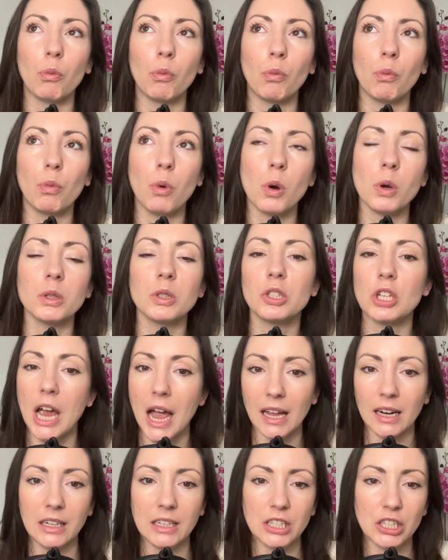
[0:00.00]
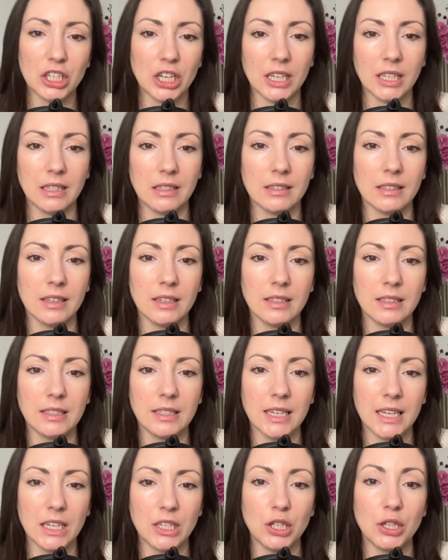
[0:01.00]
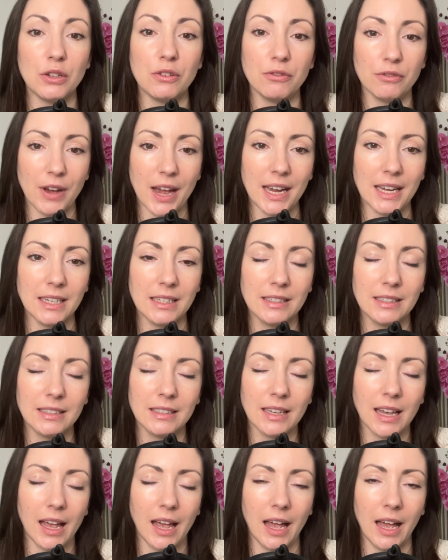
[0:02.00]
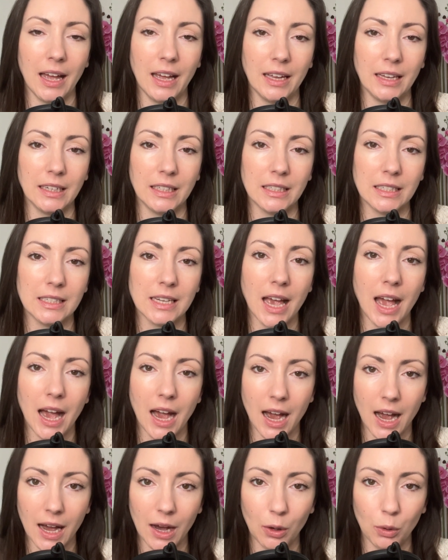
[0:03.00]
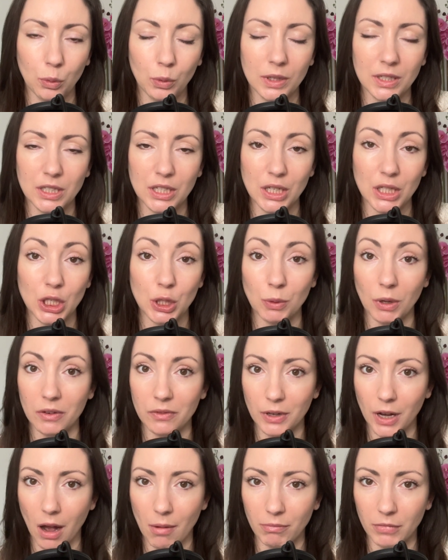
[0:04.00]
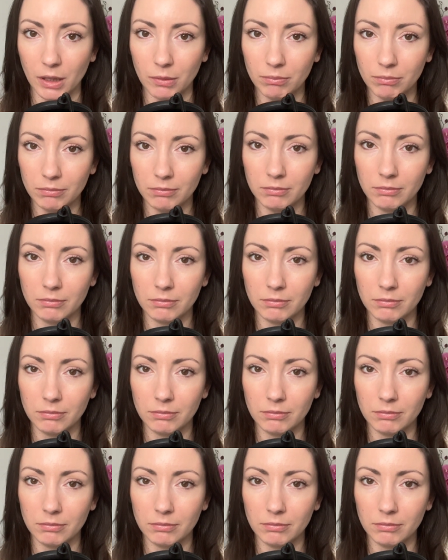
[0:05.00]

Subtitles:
What challenges did you face and how did you overcome them?